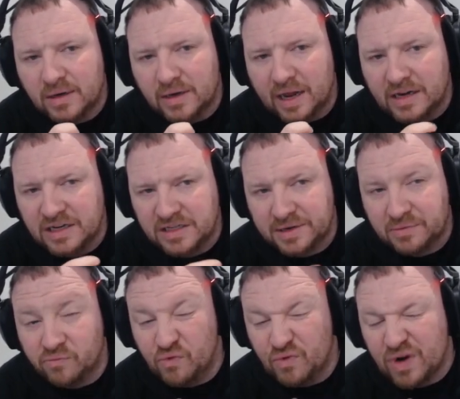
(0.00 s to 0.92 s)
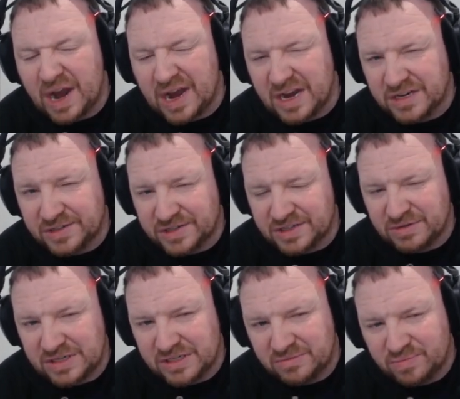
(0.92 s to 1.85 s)
And he's ranged, so
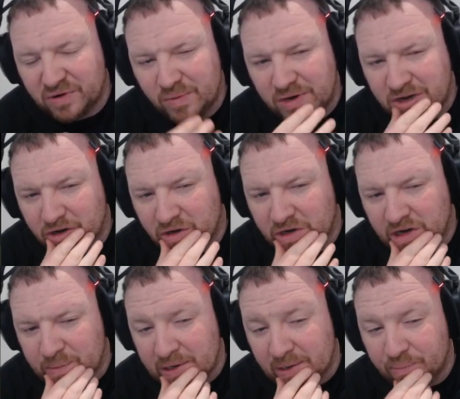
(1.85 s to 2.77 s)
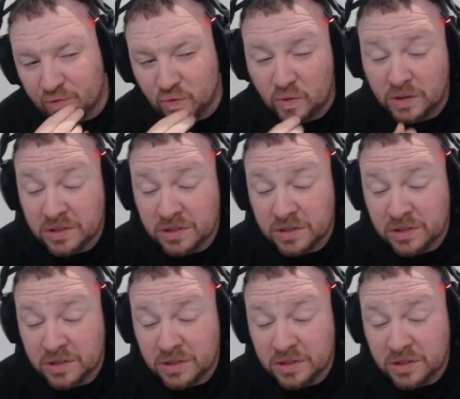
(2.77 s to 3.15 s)
he's probably not going to be a brawler.